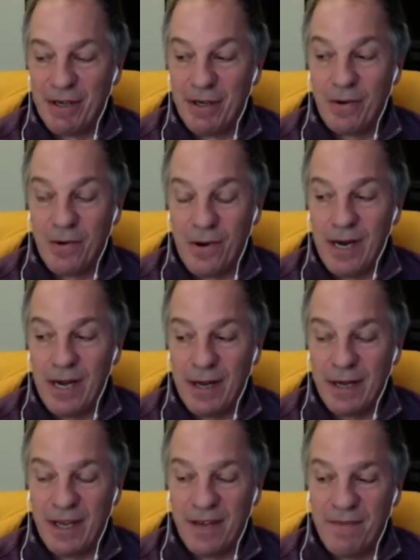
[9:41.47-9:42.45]
Cornell
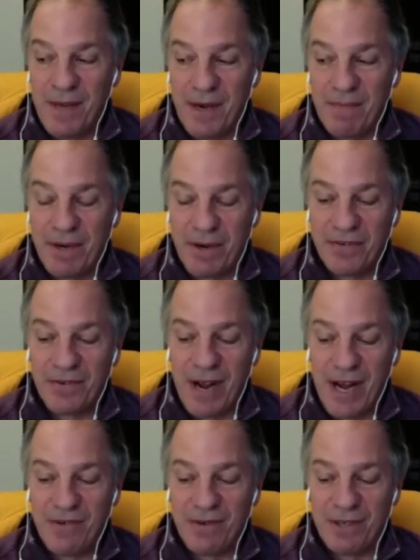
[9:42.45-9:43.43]
gave me a
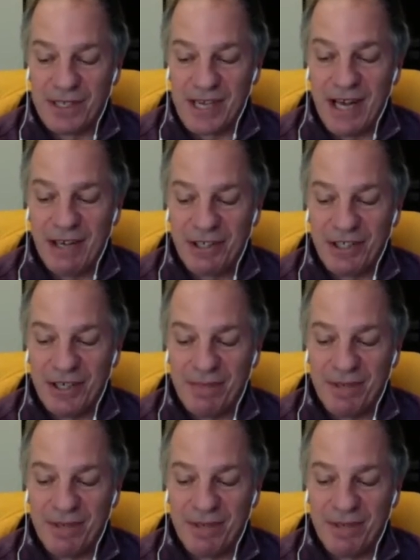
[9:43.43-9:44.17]
postgraduate scholarship